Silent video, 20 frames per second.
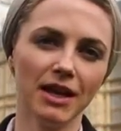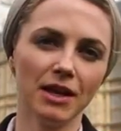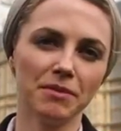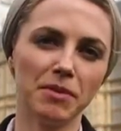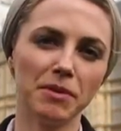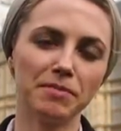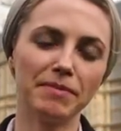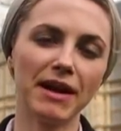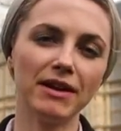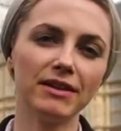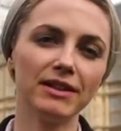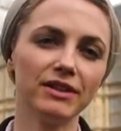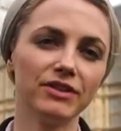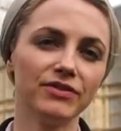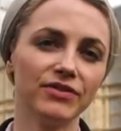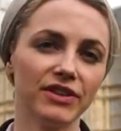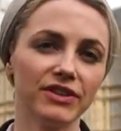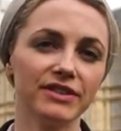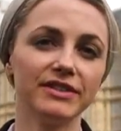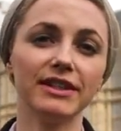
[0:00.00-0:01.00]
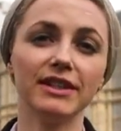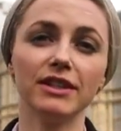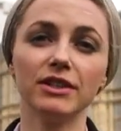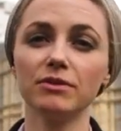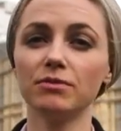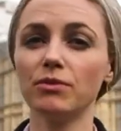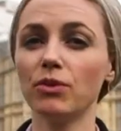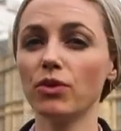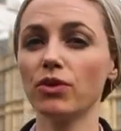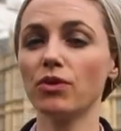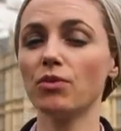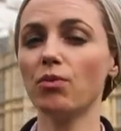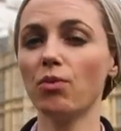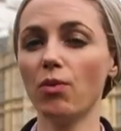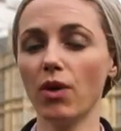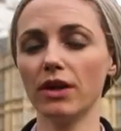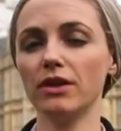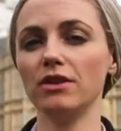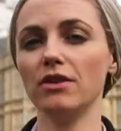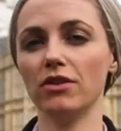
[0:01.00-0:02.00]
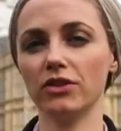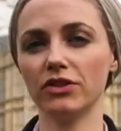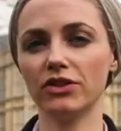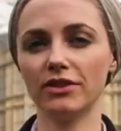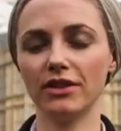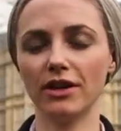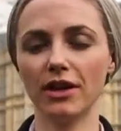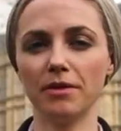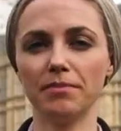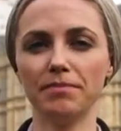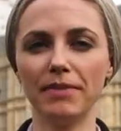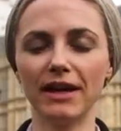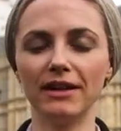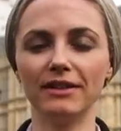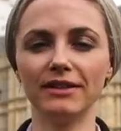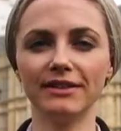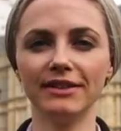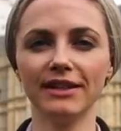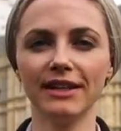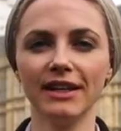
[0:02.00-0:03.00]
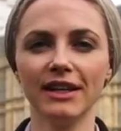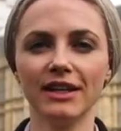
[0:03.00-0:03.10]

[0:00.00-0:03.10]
but Baroness Warsi has more than one notch to her belt.